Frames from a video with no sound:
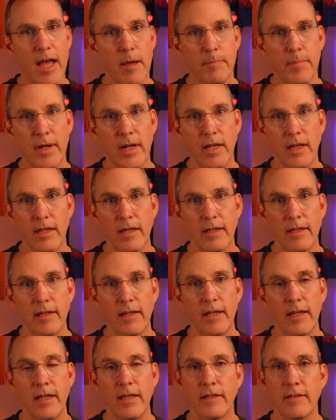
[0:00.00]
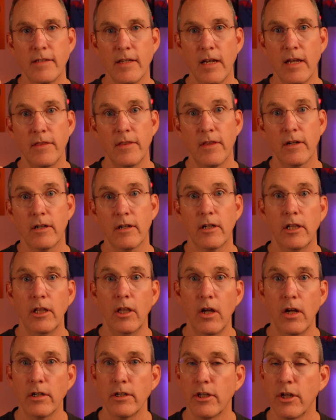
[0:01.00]
happening inside the
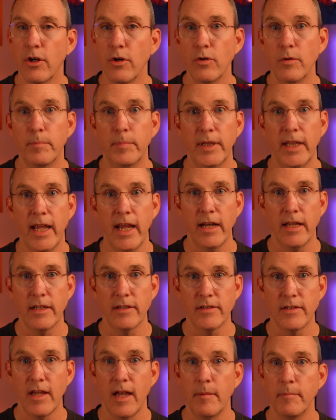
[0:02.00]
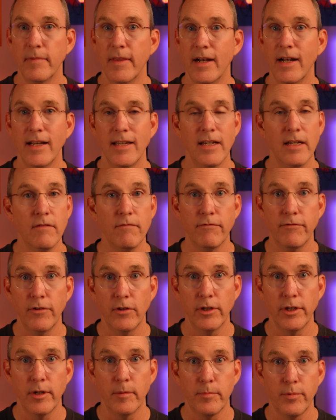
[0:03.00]
Claude code planning step that I didn't
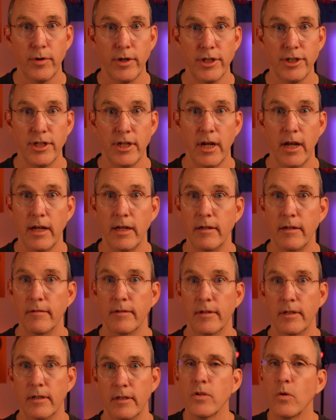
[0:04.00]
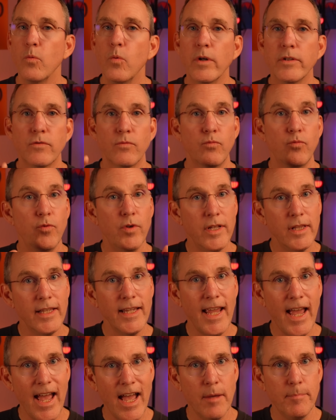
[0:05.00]
fully appreciate. So what's
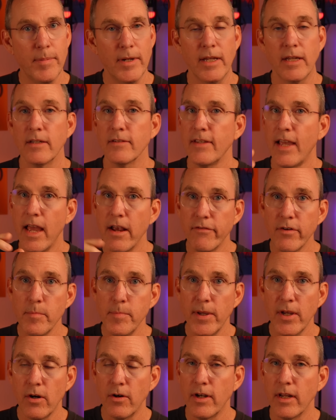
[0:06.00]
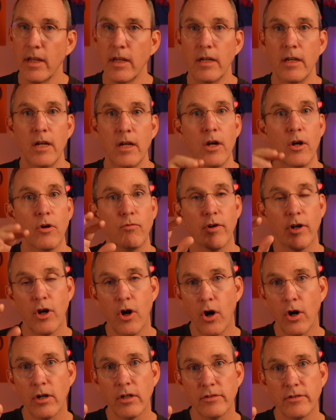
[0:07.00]
really happening is every PRD,
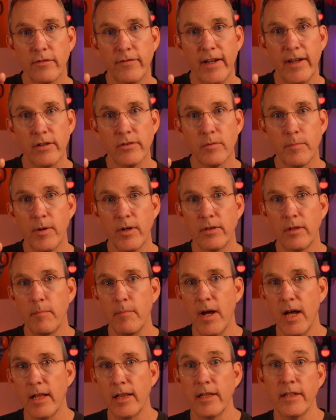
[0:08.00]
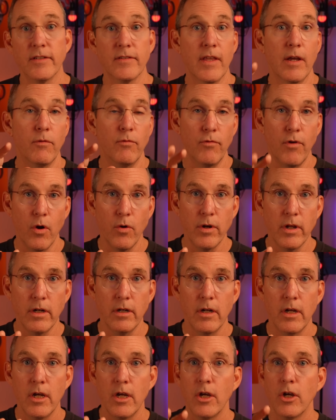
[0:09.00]
regardless of how smart the model is that wrote
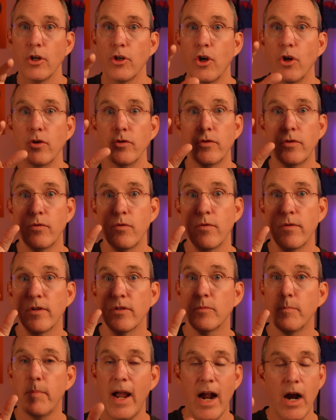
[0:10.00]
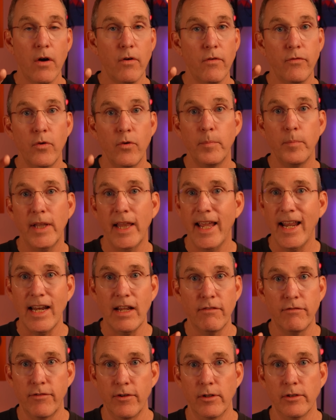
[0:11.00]
it, goes through this powerful
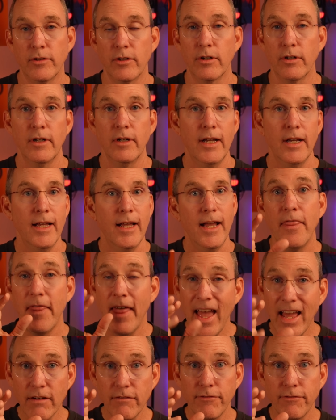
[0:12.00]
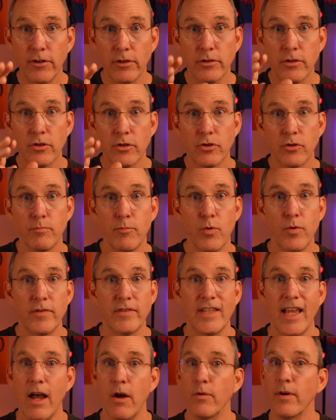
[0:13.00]
planning filter, and that filter
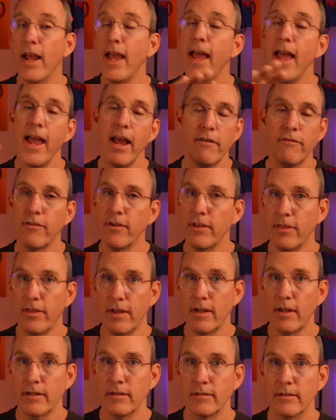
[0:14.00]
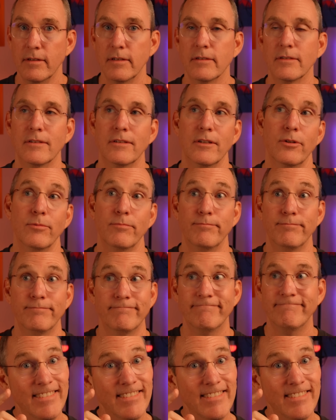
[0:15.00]
smooths out everything. So